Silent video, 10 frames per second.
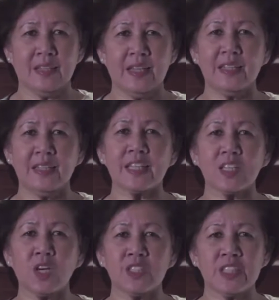and
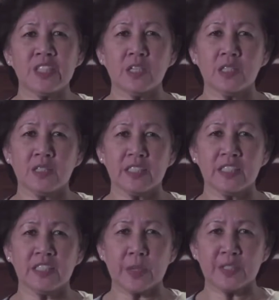technological
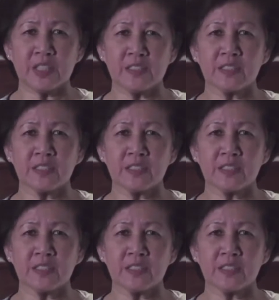disruptions